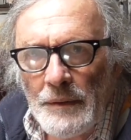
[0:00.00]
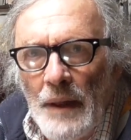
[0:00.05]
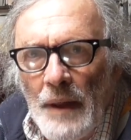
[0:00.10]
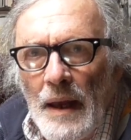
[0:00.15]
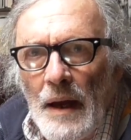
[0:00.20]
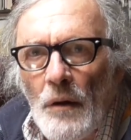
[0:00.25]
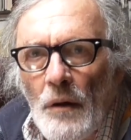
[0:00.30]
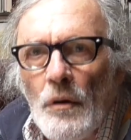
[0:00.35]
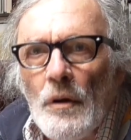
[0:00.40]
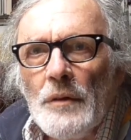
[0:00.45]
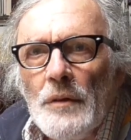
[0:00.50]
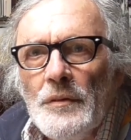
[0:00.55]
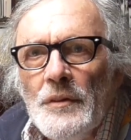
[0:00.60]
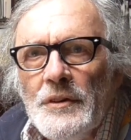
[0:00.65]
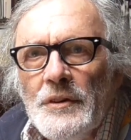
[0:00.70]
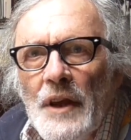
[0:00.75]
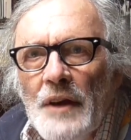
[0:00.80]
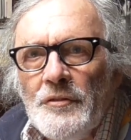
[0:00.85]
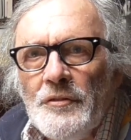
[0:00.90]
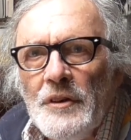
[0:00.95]
Now,
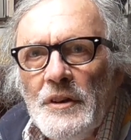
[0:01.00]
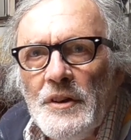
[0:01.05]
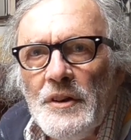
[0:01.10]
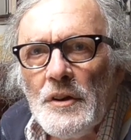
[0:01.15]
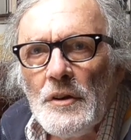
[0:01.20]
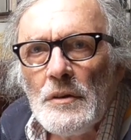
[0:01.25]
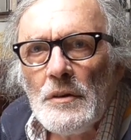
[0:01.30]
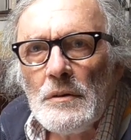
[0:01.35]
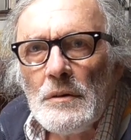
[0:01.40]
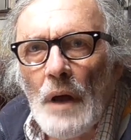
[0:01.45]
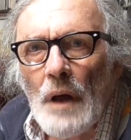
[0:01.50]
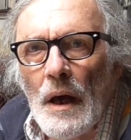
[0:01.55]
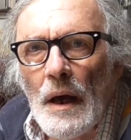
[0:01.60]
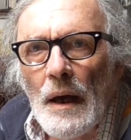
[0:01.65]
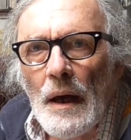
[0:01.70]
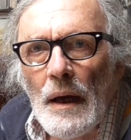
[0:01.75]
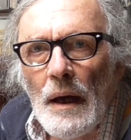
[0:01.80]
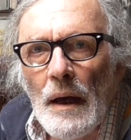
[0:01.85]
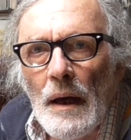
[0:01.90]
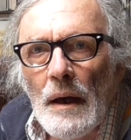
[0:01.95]
the Daffy Dill
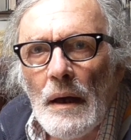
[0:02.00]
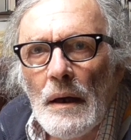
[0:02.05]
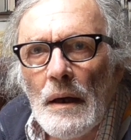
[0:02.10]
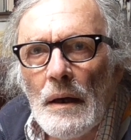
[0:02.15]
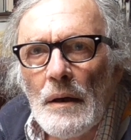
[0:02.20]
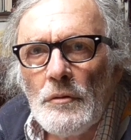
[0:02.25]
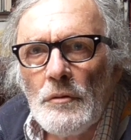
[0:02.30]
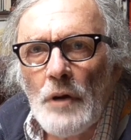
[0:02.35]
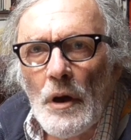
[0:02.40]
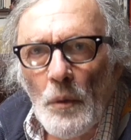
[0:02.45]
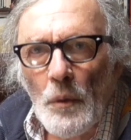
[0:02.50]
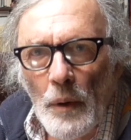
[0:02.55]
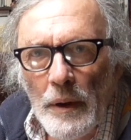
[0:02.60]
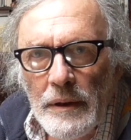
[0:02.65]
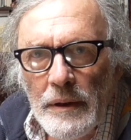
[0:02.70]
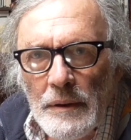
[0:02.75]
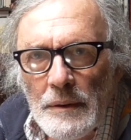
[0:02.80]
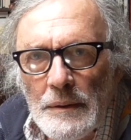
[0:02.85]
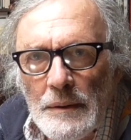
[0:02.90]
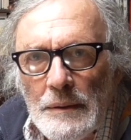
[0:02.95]

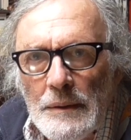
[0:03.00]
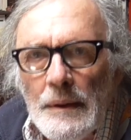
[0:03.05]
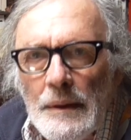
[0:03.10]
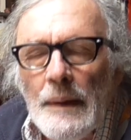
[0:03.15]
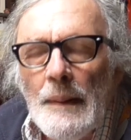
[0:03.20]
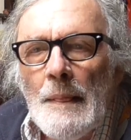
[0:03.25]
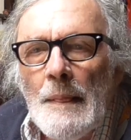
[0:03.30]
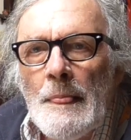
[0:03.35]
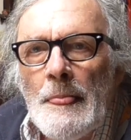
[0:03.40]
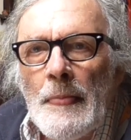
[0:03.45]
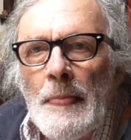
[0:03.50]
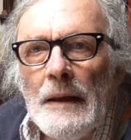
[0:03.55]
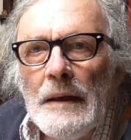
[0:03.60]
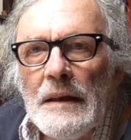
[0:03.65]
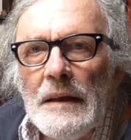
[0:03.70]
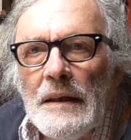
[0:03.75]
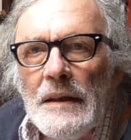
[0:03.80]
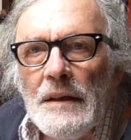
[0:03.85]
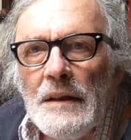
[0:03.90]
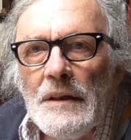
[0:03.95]
railway
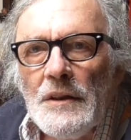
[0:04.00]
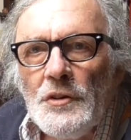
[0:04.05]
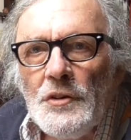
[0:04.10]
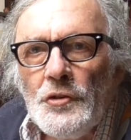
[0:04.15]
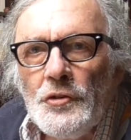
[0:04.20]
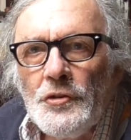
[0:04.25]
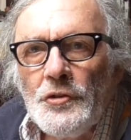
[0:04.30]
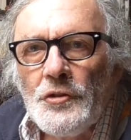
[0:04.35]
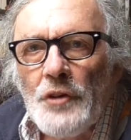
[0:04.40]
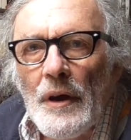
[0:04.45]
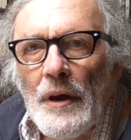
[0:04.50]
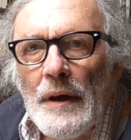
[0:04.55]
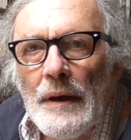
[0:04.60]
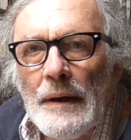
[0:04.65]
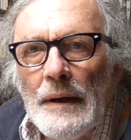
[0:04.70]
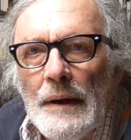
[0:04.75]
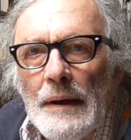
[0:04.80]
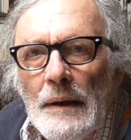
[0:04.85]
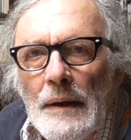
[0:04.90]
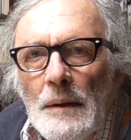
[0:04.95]
is
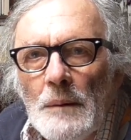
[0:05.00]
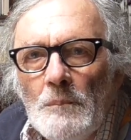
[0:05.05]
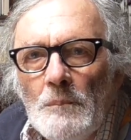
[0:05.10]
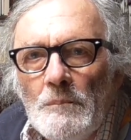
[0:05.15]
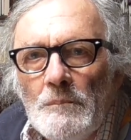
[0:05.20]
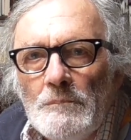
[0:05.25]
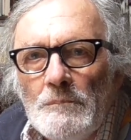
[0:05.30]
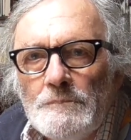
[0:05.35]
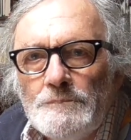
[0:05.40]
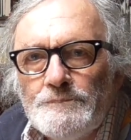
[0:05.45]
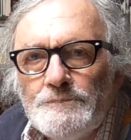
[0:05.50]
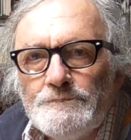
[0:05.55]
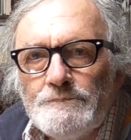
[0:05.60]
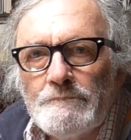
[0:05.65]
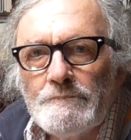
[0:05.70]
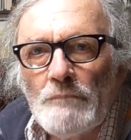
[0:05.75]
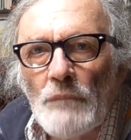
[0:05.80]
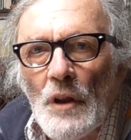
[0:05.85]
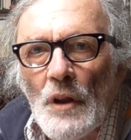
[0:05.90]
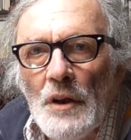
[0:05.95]

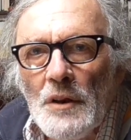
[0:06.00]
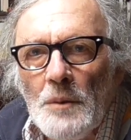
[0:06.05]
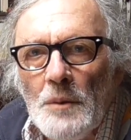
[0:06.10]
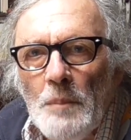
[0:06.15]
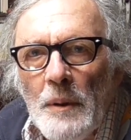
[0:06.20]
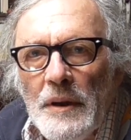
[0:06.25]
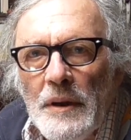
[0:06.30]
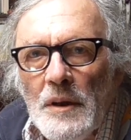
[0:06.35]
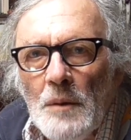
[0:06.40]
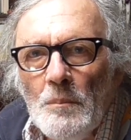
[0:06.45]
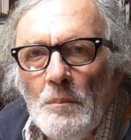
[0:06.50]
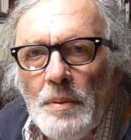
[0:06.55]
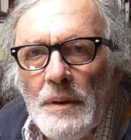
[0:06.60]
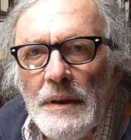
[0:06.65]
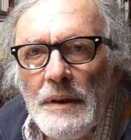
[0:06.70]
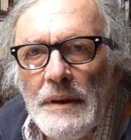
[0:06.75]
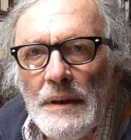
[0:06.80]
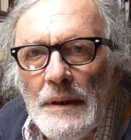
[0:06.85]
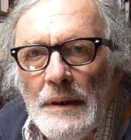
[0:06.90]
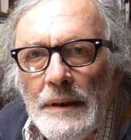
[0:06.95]
going to be
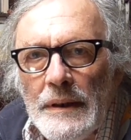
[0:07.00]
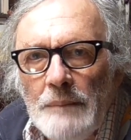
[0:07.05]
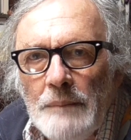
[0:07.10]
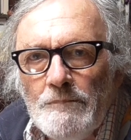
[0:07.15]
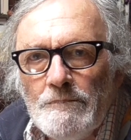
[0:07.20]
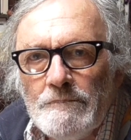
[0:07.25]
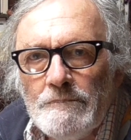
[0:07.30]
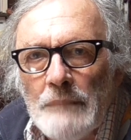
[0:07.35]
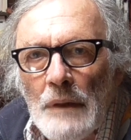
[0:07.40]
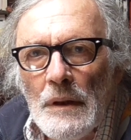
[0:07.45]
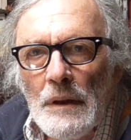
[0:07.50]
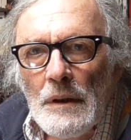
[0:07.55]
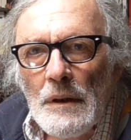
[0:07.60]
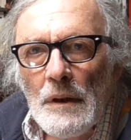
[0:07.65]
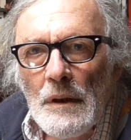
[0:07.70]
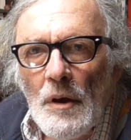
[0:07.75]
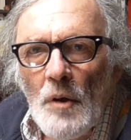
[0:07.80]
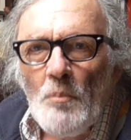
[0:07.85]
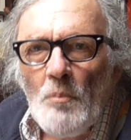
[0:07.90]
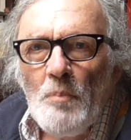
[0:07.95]
completely,
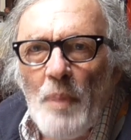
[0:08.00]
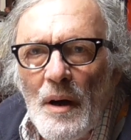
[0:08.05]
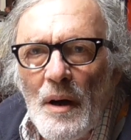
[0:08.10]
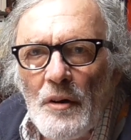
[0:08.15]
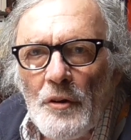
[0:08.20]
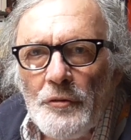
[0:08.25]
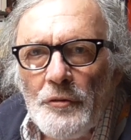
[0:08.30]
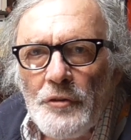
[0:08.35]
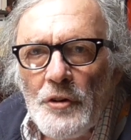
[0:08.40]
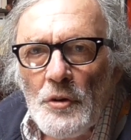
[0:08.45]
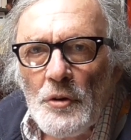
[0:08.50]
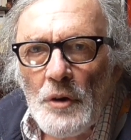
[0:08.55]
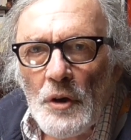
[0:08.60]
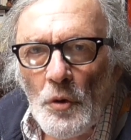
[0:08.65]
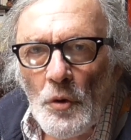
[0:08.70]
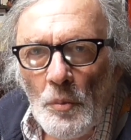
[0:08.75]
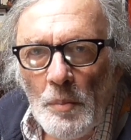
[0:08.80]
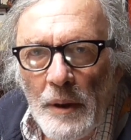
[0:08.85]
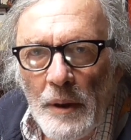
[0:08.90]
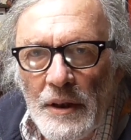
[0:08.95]
bar a few
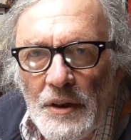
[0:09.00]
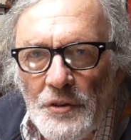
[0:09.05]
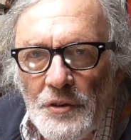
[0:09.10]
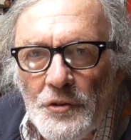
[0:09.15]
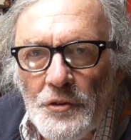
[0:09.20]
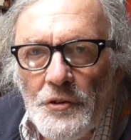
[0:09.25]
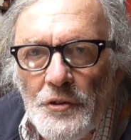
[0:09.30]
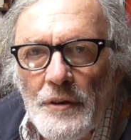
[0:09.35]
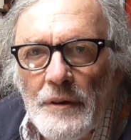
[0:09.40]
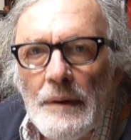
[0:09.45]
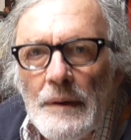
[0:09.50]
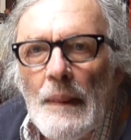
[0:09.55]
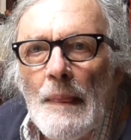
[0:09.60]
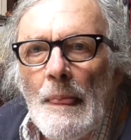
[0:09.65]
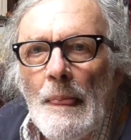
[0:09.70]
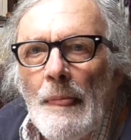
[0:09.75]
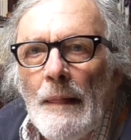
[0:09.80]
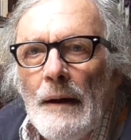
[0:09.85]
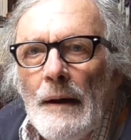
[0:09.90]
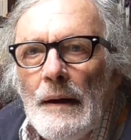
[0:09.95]
little bits,
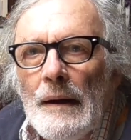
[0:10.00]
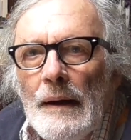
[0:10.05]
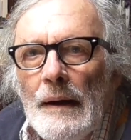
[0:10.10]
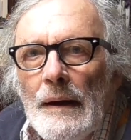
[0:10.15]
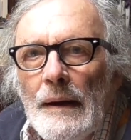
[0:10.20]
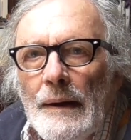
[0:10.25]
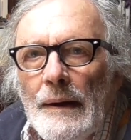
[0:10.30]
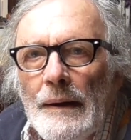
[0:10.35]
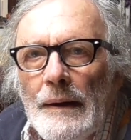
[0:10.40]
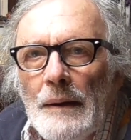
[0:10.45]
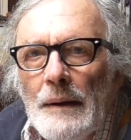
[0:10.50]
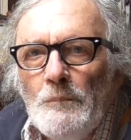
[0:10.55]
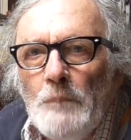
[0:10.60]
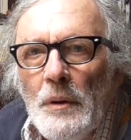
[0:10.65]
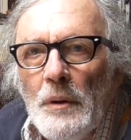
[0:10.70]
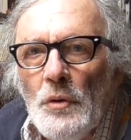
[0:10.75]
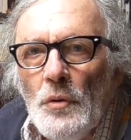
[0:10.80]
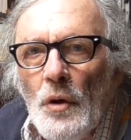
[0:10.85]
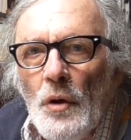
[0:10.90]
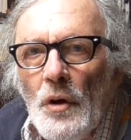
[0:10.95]

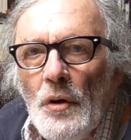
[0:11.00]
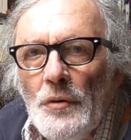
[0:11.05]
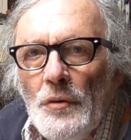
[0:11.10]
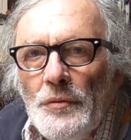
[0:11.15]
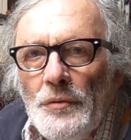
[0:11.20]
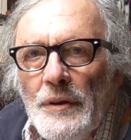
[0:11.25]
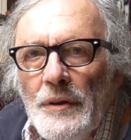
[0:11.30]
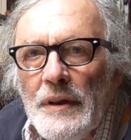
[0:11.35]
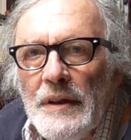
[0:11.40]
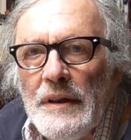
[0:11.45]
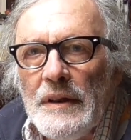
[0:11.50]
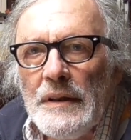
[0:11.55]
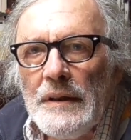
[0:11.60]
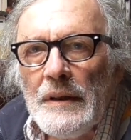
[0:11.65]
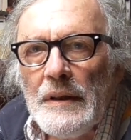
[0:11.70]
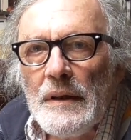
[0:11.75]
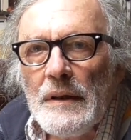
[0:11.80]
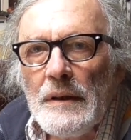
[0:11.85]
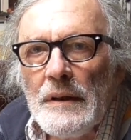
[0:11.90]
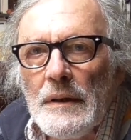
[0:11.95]
built on
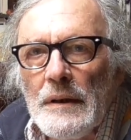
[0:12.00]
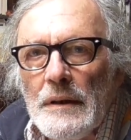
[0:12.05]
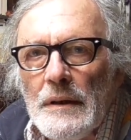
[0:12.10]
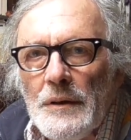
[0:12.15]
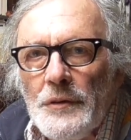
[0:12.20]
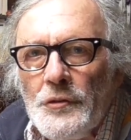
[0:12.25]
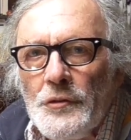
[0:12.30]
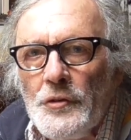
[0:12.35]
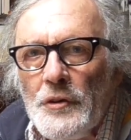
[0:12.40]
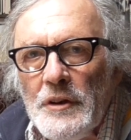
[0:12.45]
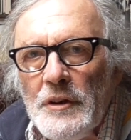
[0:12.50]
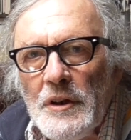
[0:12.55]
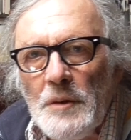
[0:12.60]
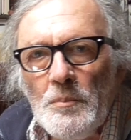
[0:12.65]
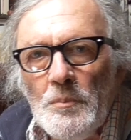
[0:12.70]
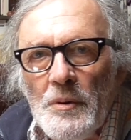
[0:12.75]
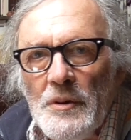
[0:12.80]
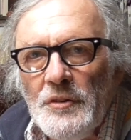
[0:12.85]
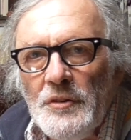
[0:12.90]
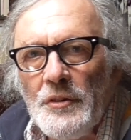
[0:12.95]
the
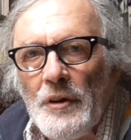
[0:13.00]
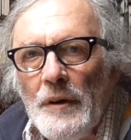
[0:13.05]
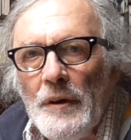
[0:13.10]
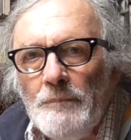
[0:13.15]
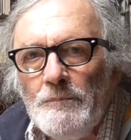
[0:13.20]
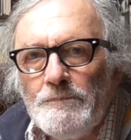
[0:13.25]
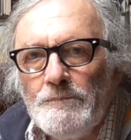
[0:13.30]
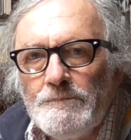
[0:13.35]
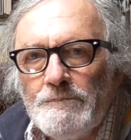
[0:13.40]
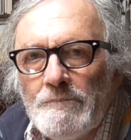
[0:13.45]
3D printer.